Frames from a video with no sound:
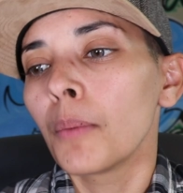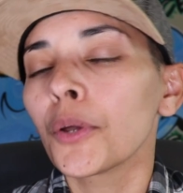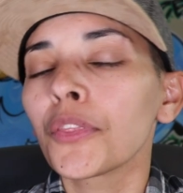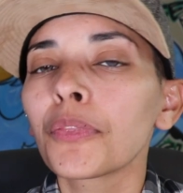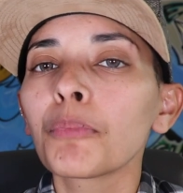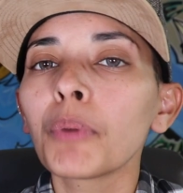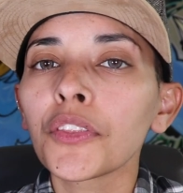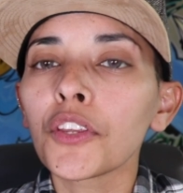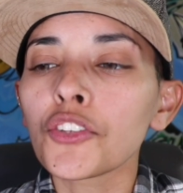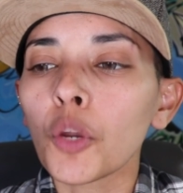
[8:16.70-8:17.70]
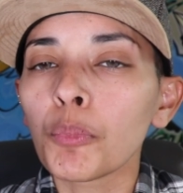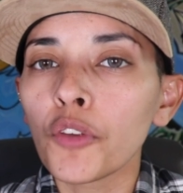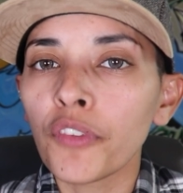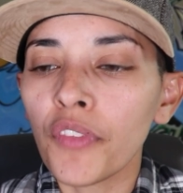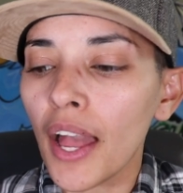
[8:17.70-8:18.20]
But there's no
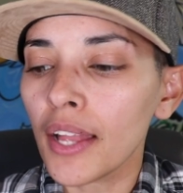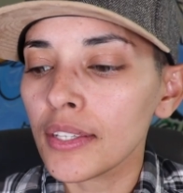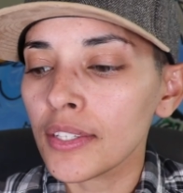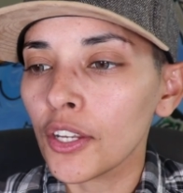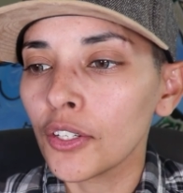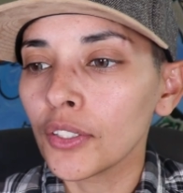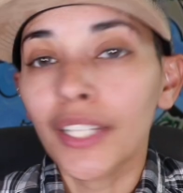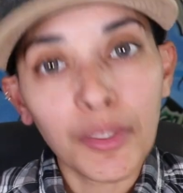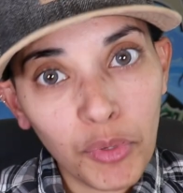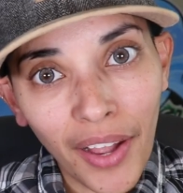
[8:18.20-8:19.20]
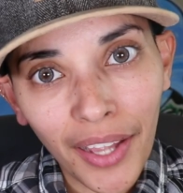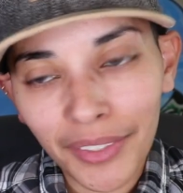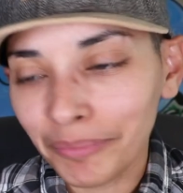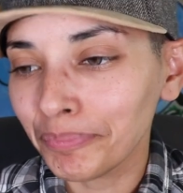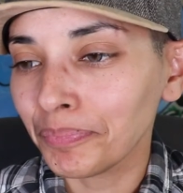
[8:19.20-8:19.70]
proof of that, so let's move on.